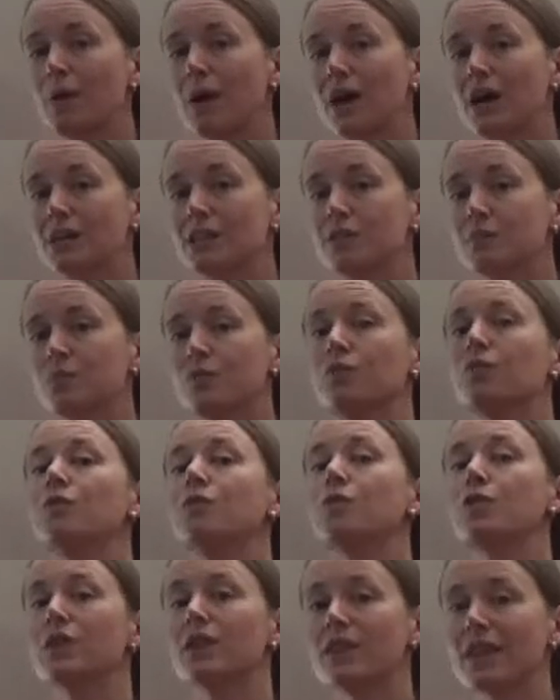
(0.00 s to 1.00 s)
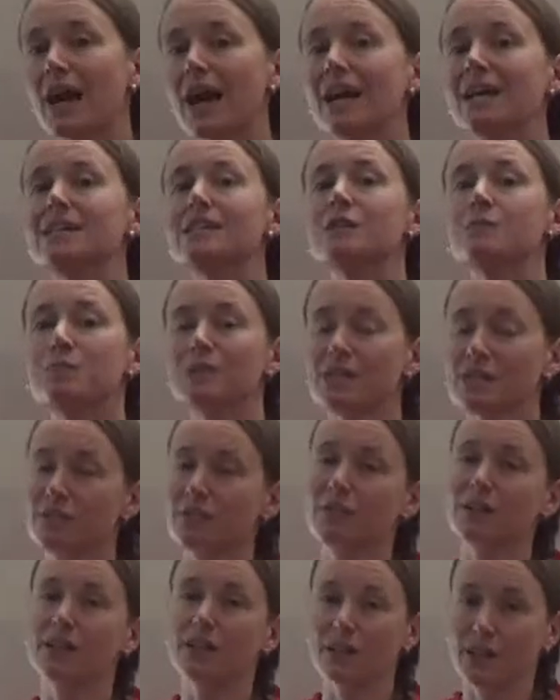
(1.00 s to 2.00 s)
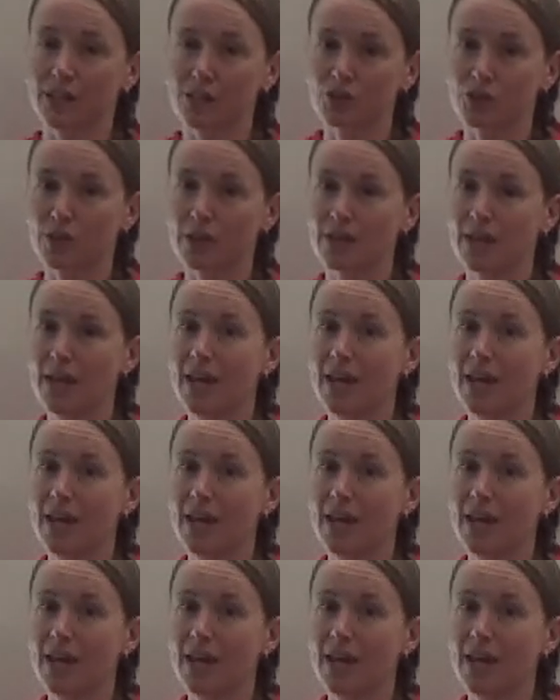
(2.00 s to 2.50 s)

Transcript: possible for that specific electron.